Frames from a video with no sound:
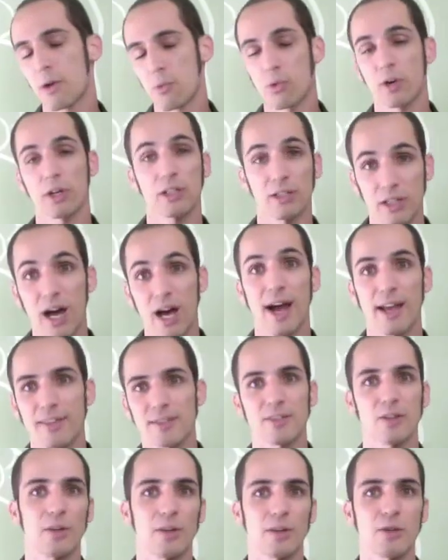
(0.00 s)
work a lot,
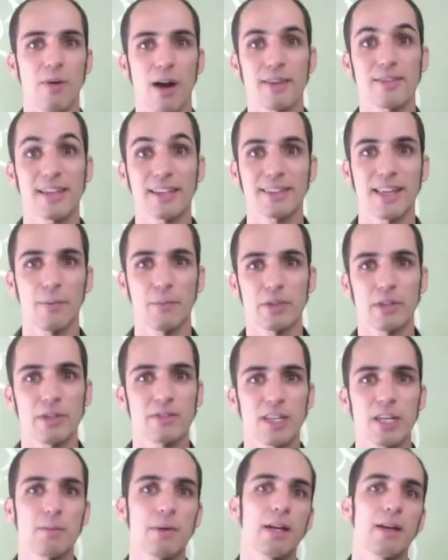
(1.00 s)
so you might think that when you
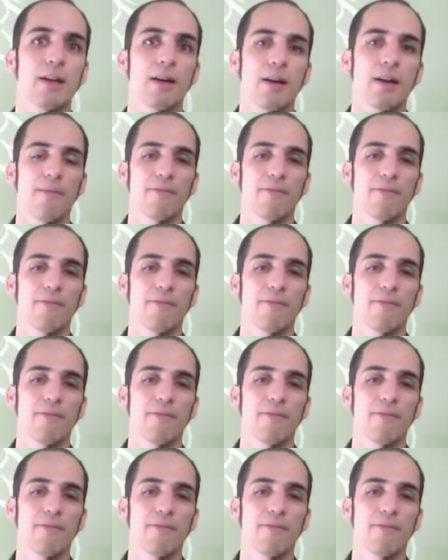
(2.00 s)
see me,